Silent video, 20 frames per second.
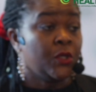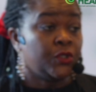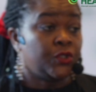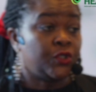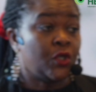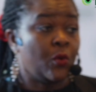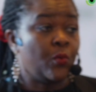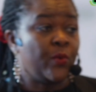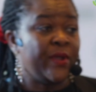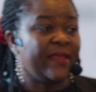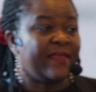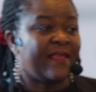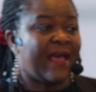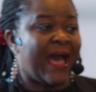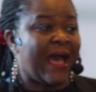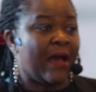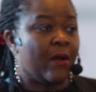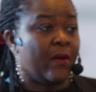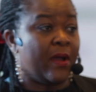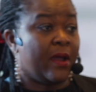So with
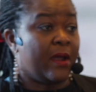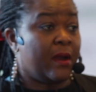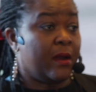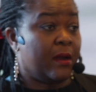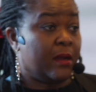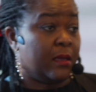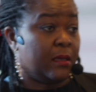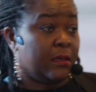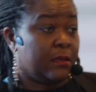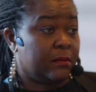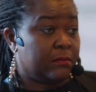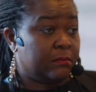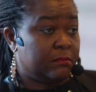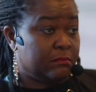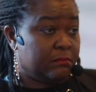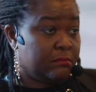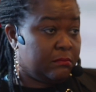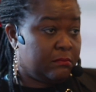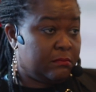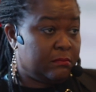our
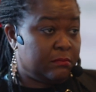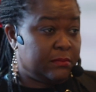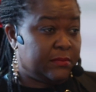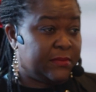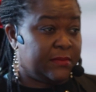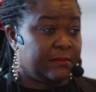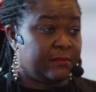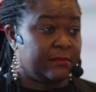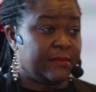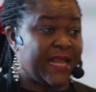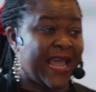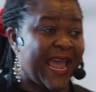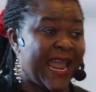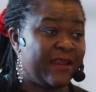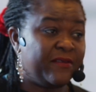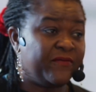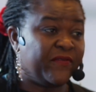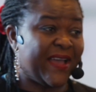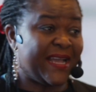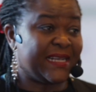
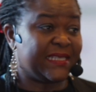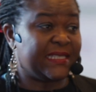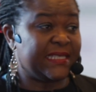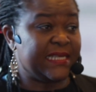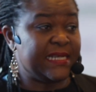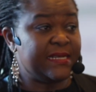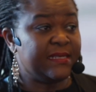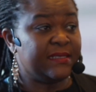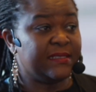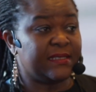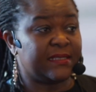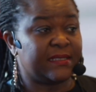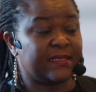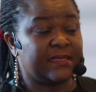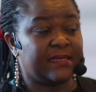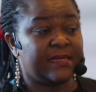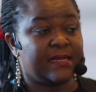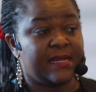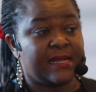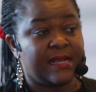9
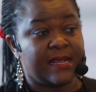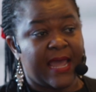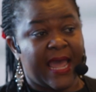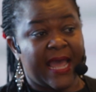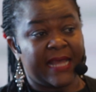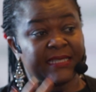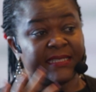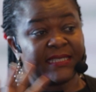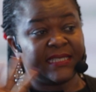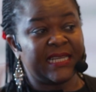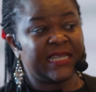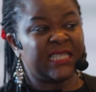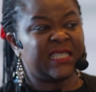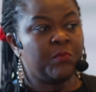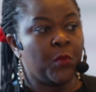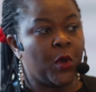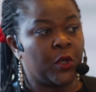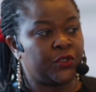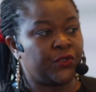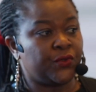vaccines and
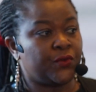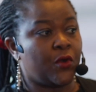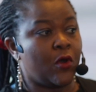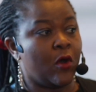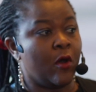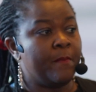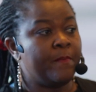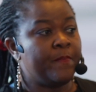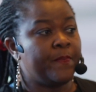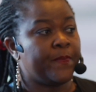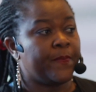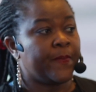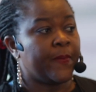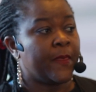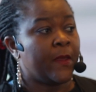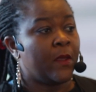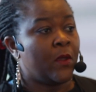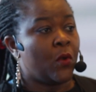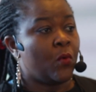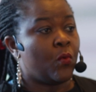6 more to come,
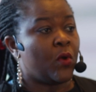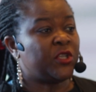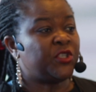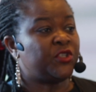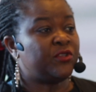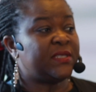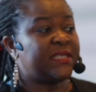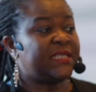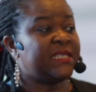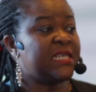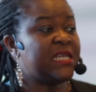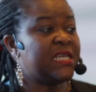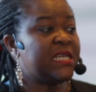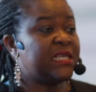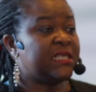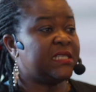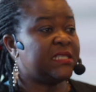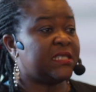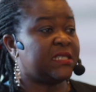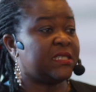what you
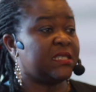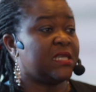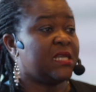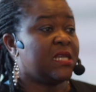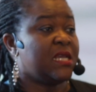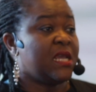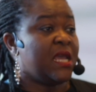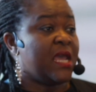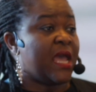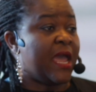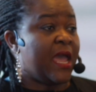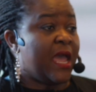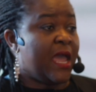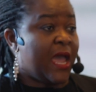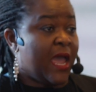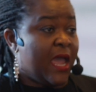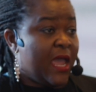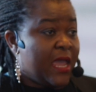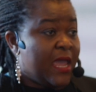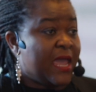see is
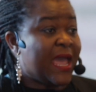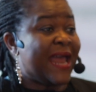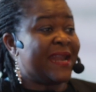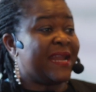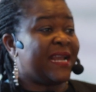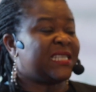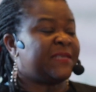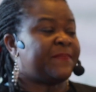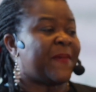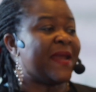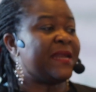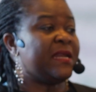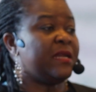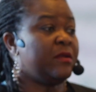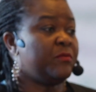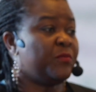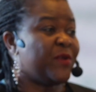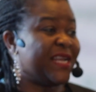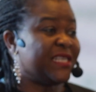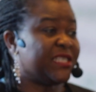an
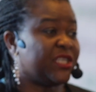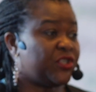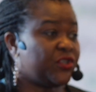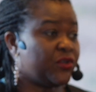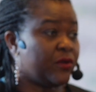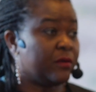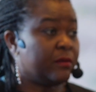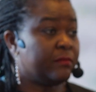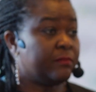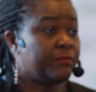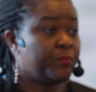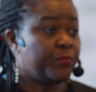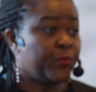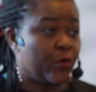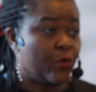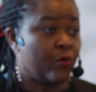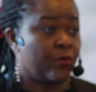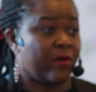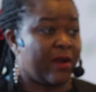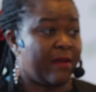expanding immunization
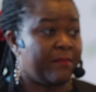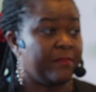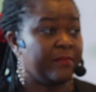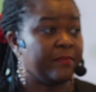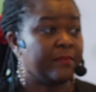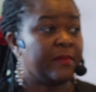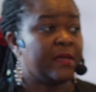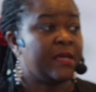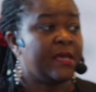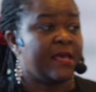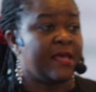program